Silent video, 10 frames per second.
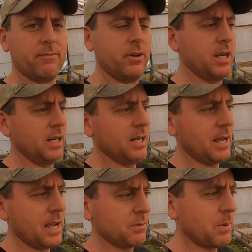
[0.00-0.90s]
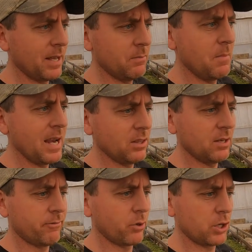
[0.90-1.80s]
been feeding has been
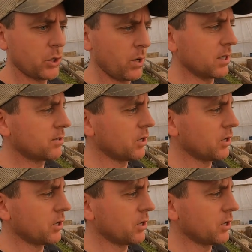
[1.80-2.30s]
mainly free choice.